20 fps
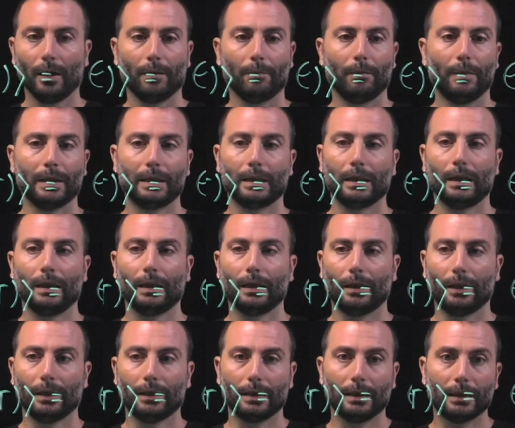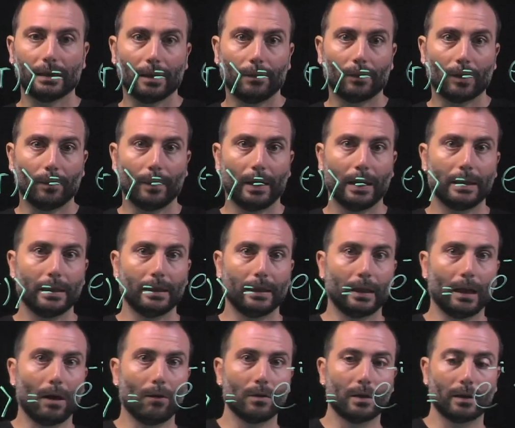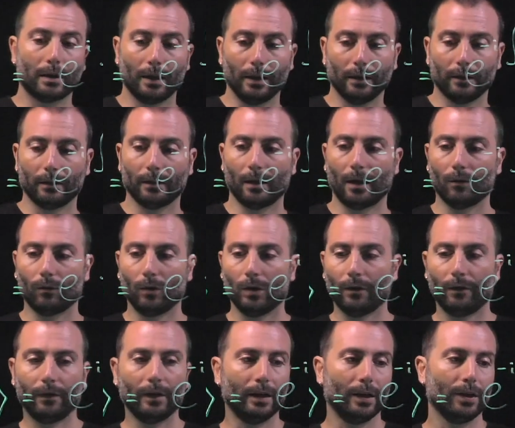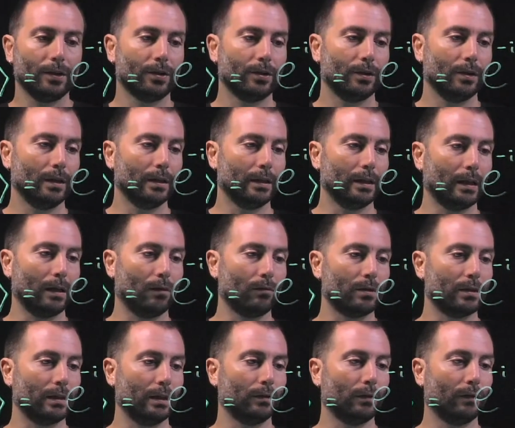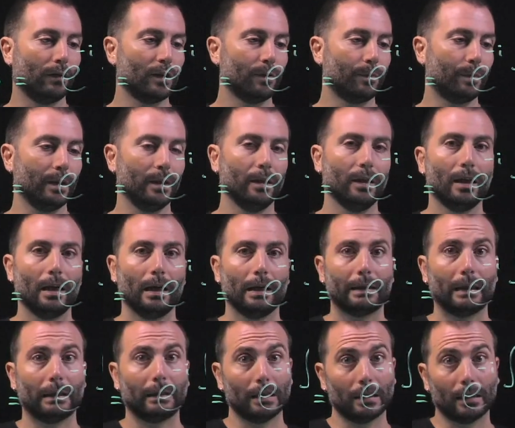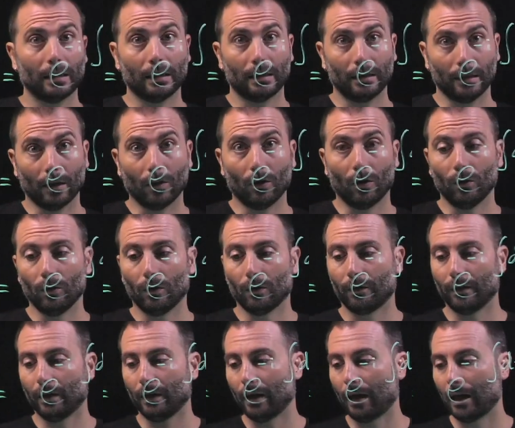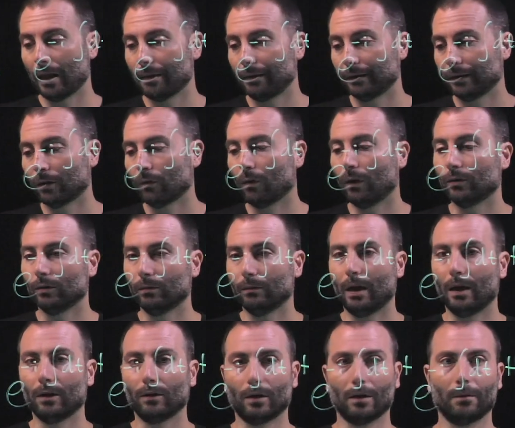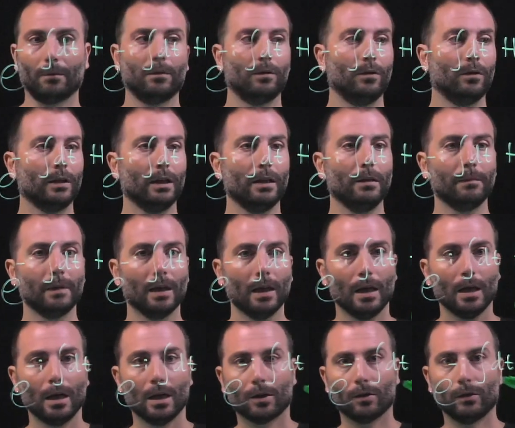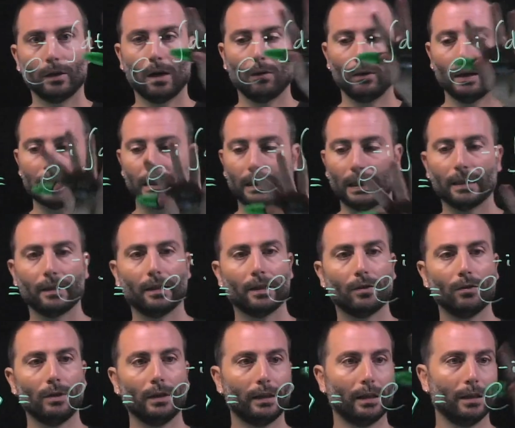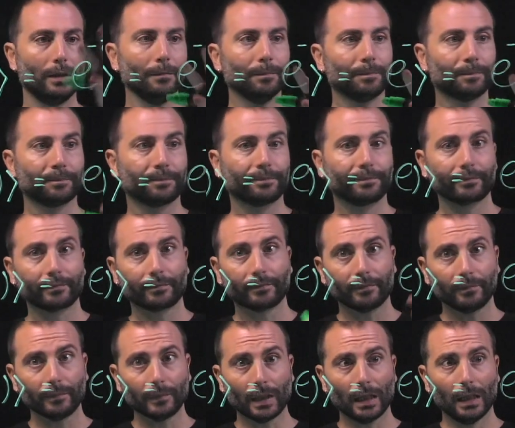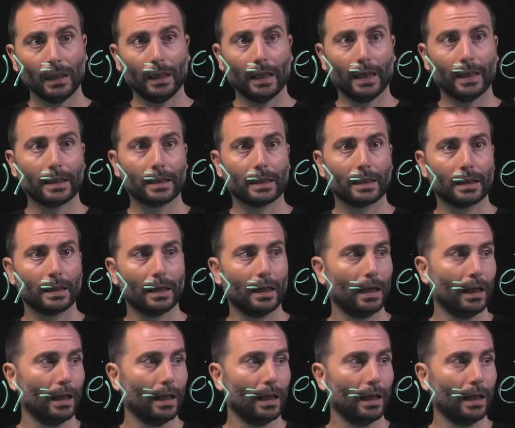basically the system remains in the ground state and we finish in the ground state of HP. That is the goal of the adiabatic quantum algorithm. Okay? So now let's take this unitary. Let's